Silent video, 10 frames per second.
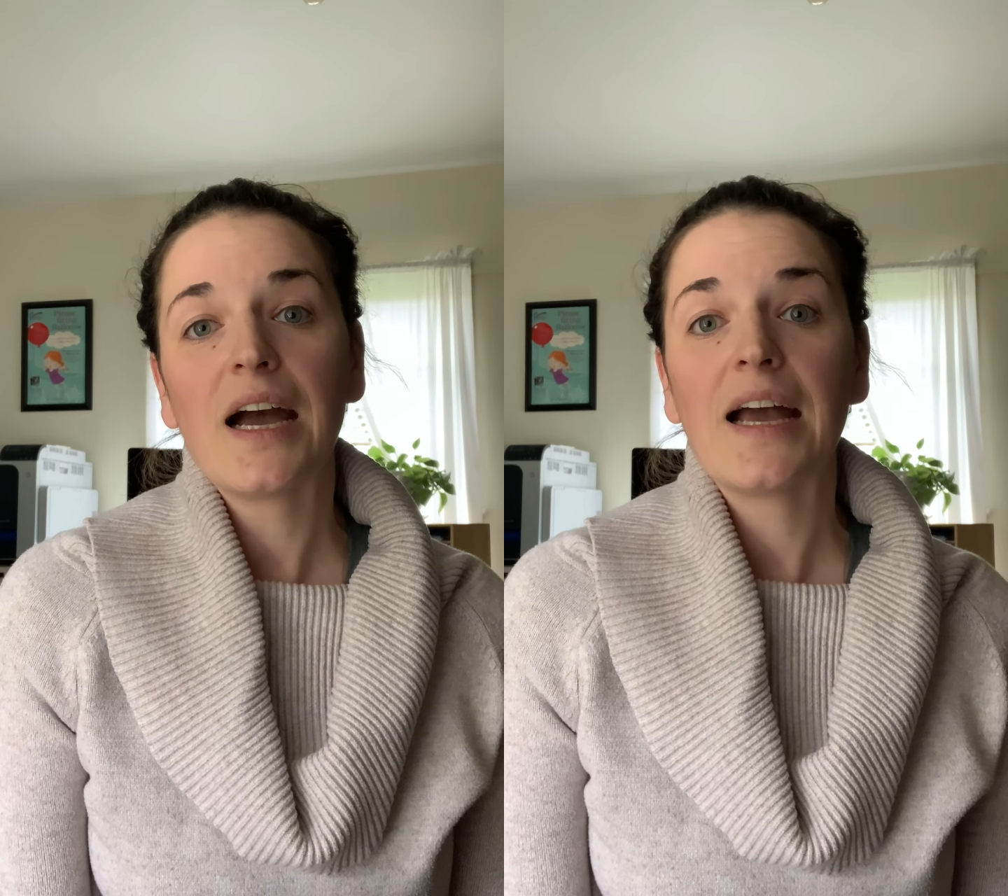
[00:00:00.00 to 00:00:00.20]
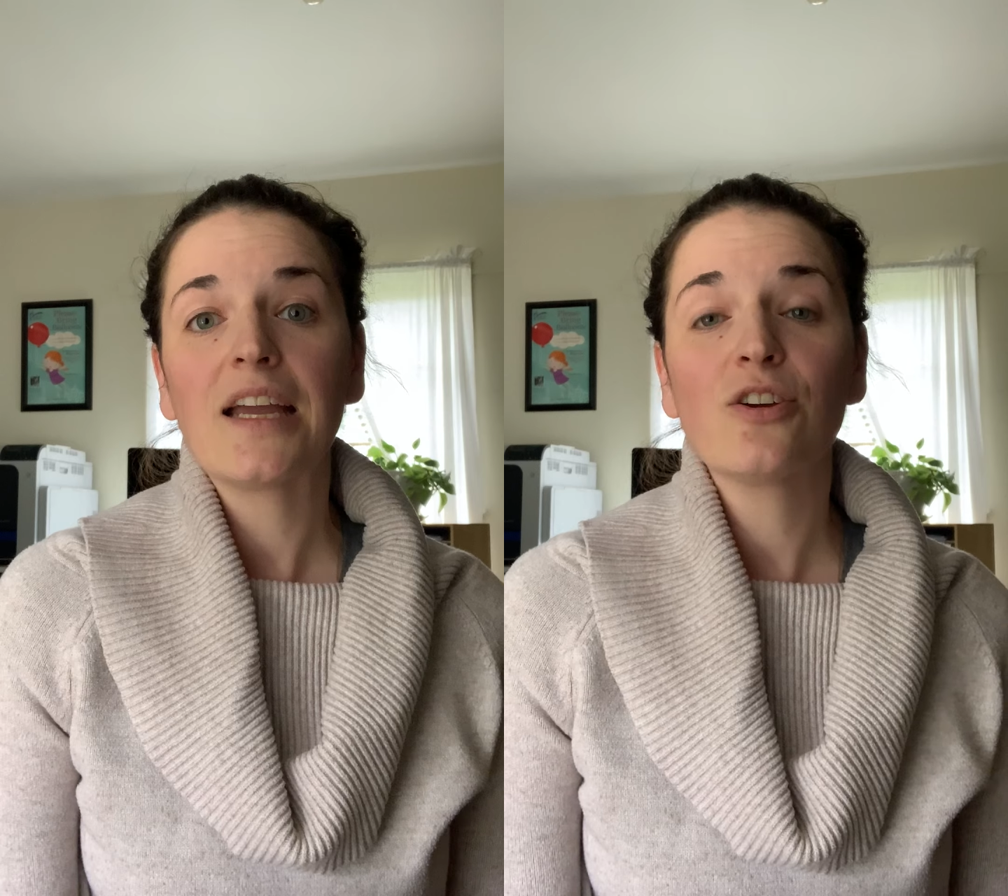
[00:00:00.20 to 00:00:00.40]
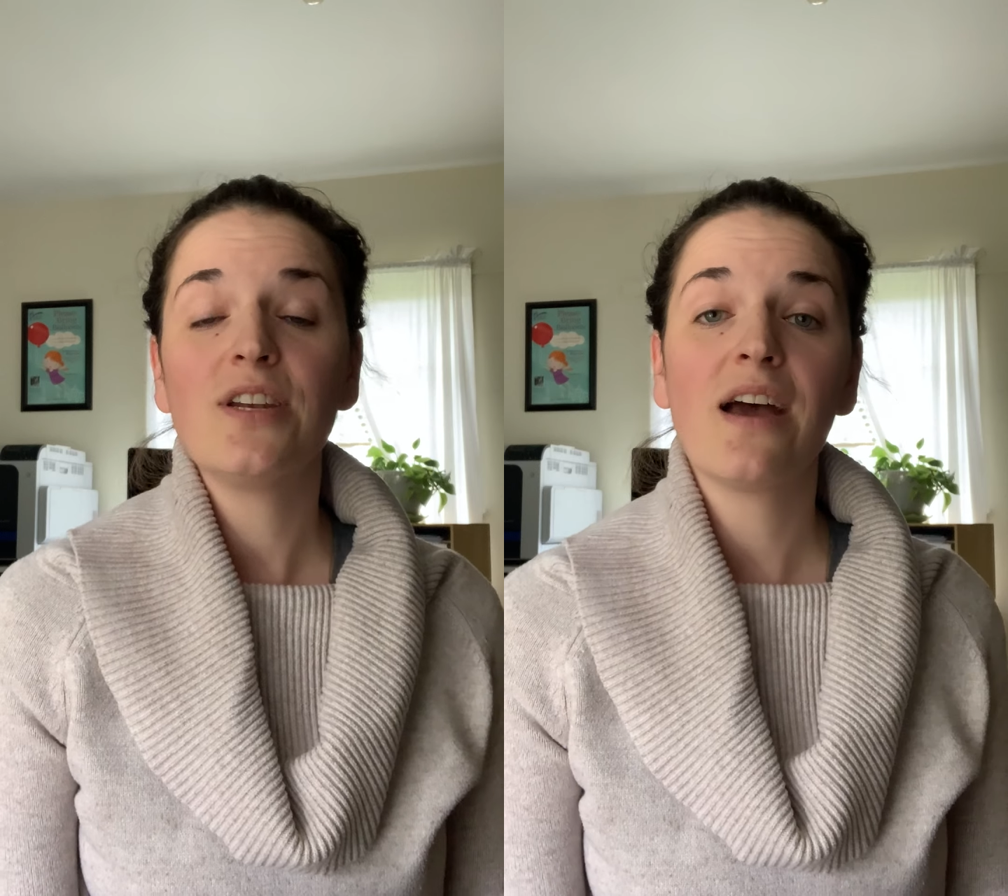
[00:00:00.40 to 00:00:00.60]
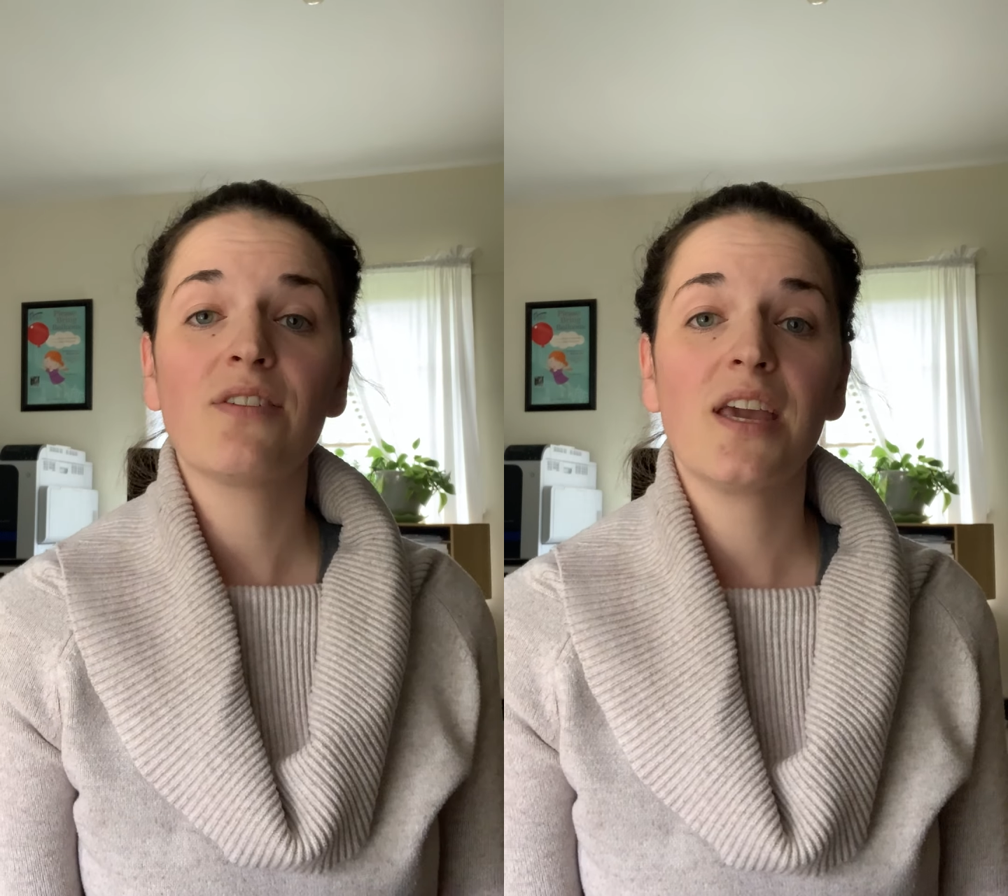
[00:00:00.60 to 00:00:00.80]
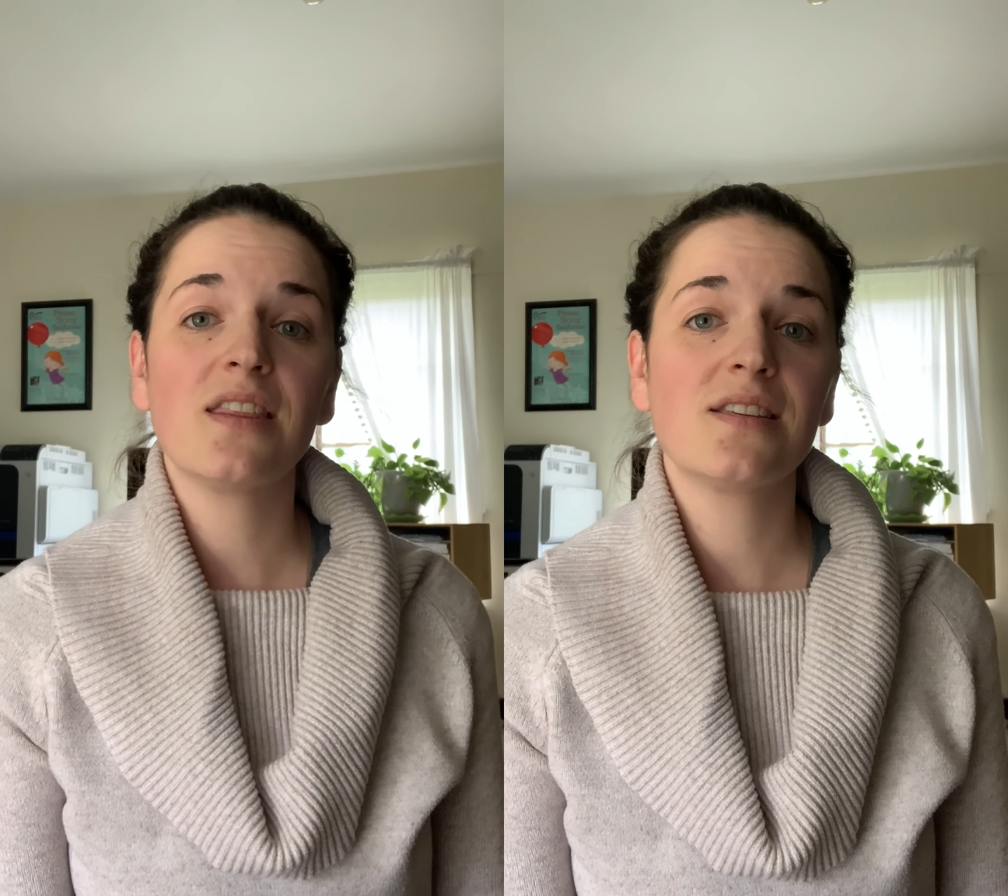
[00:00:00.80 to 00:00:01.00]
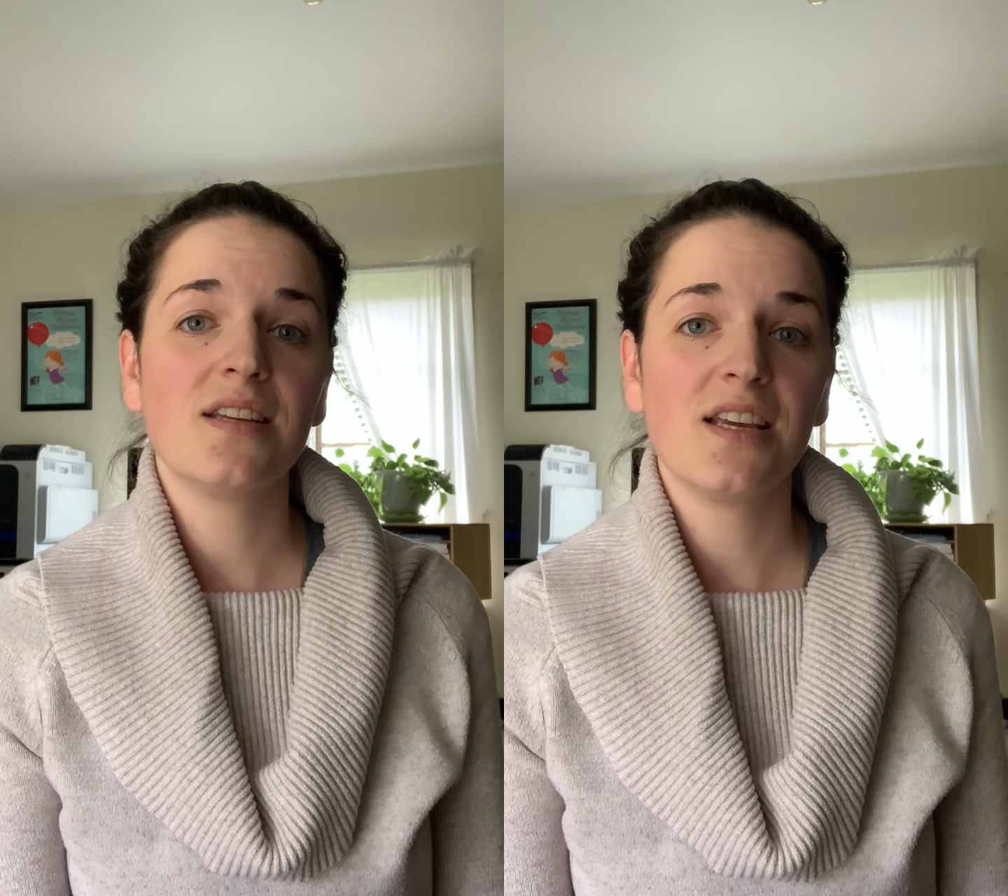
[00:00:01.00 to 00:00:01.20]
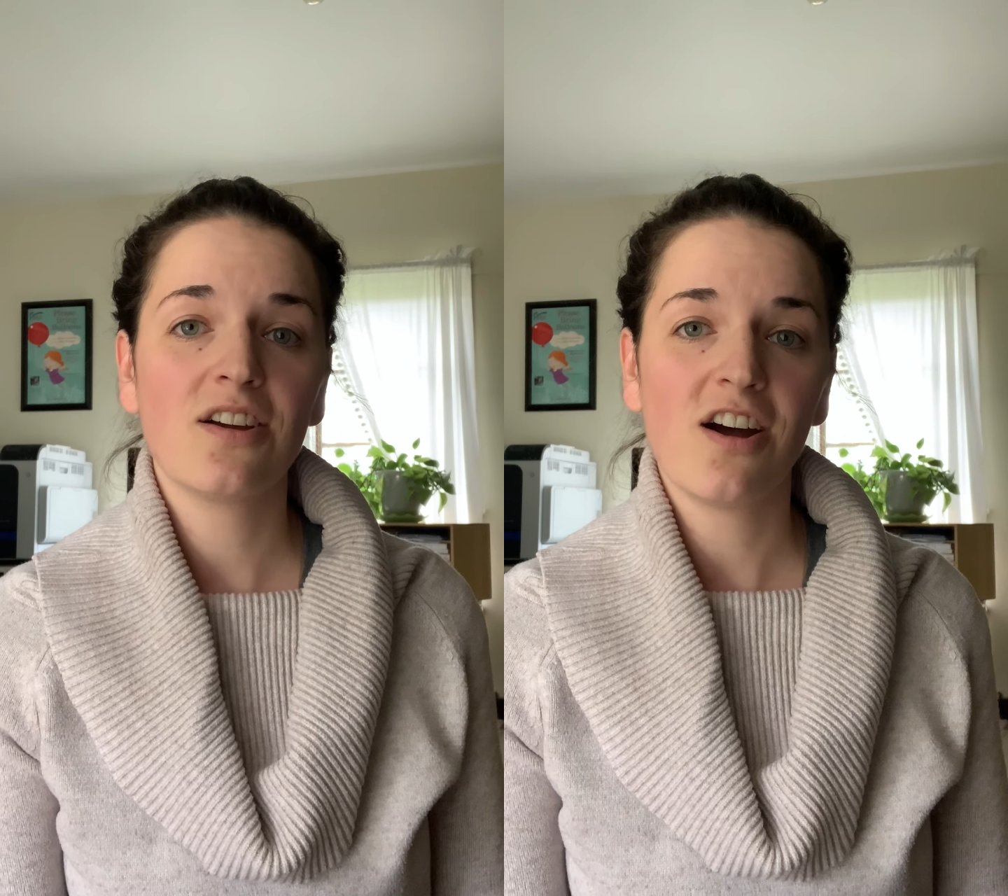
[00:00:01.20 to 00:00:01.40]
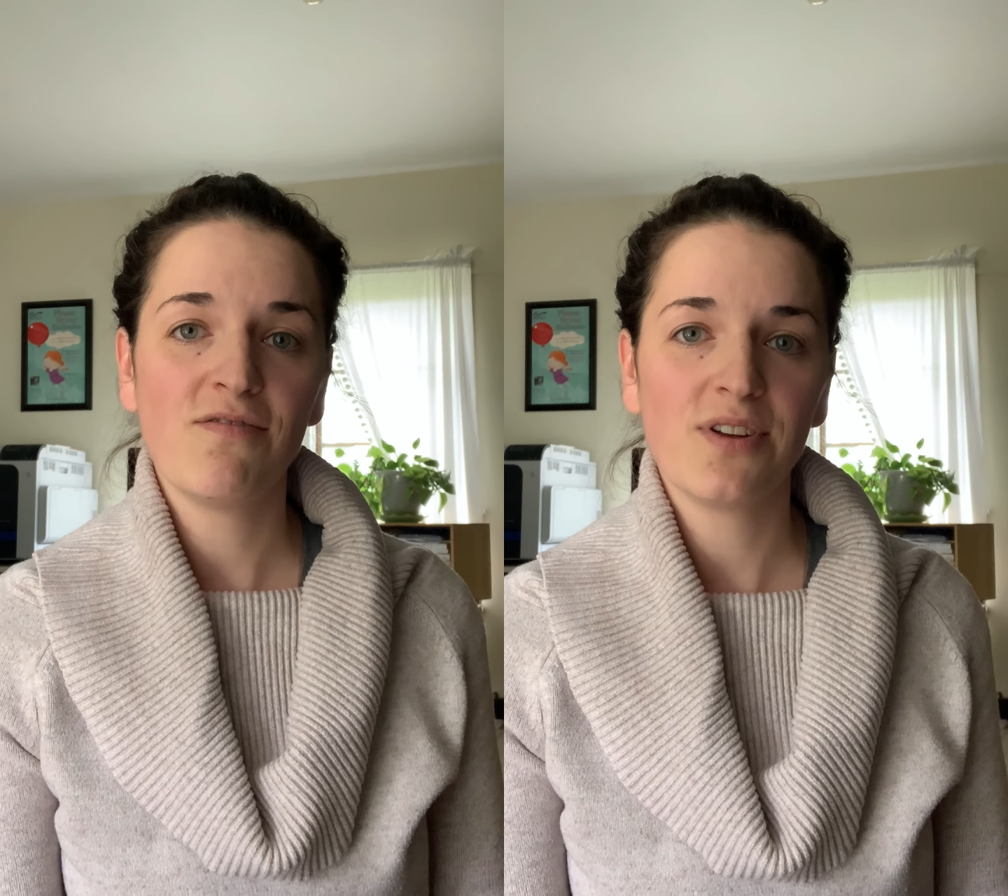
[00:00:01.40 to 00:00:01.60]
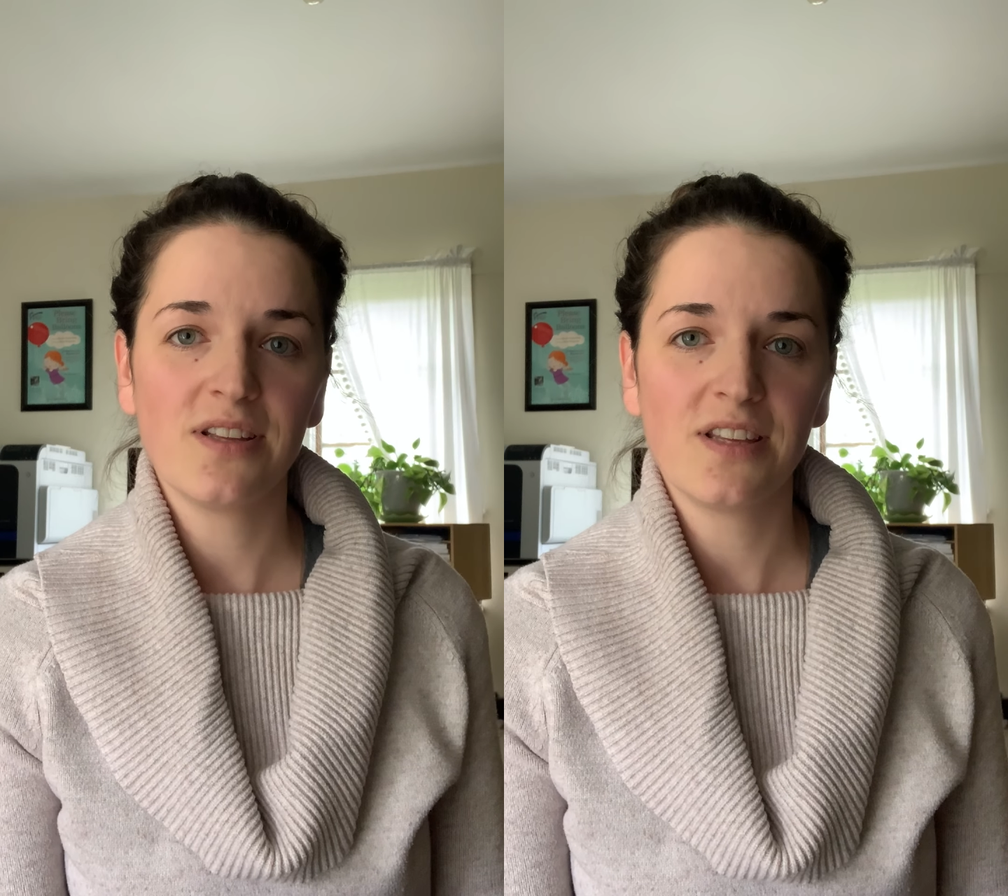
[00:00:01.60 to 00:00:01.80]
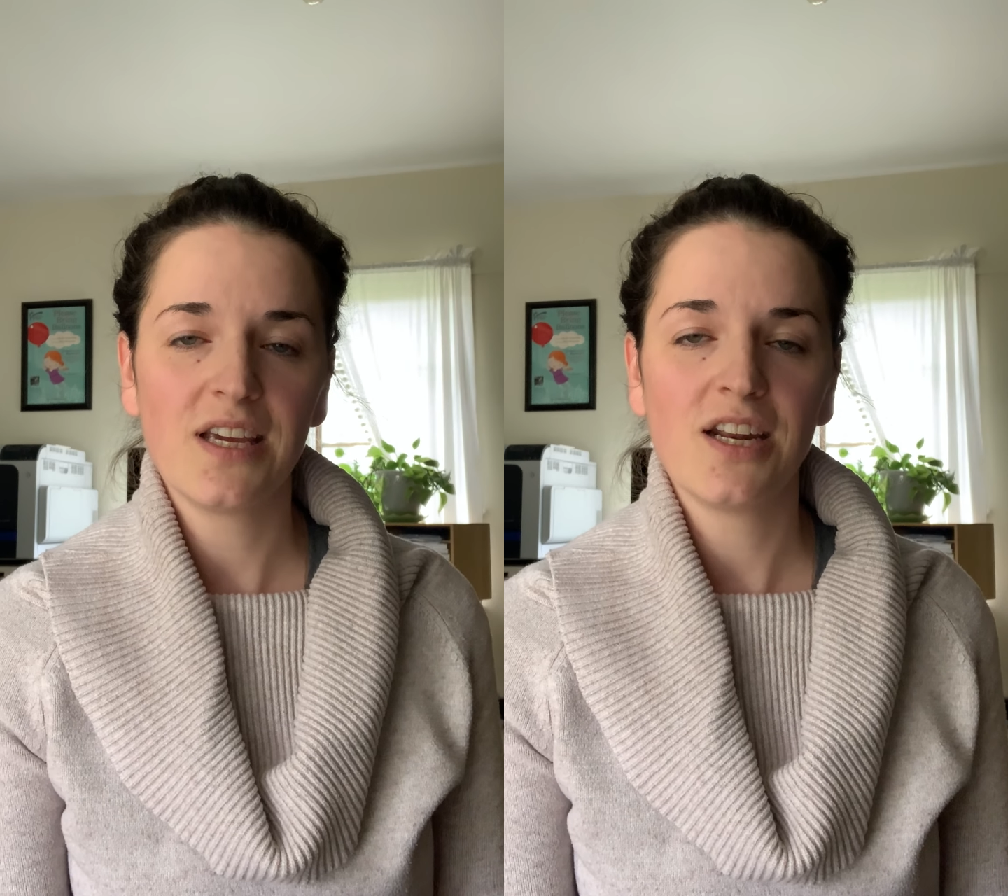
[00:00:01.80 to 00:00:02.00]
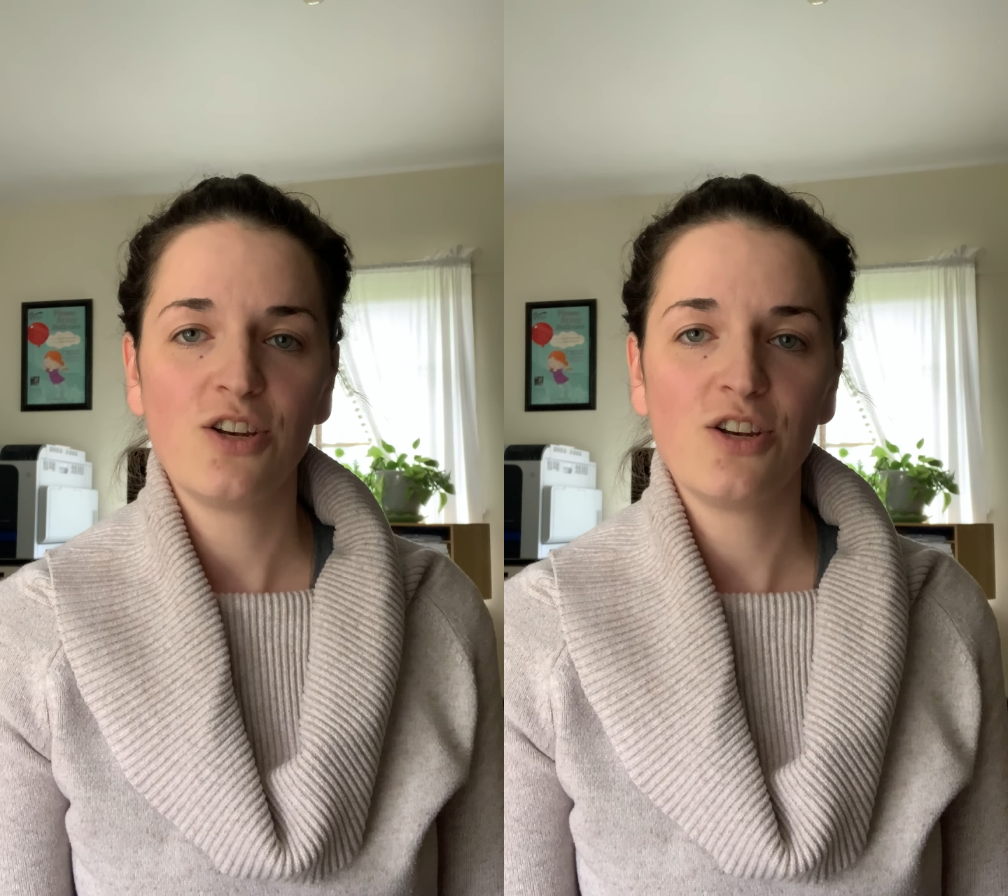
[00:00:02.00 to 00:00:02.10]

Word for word: I could navigate the city confidently and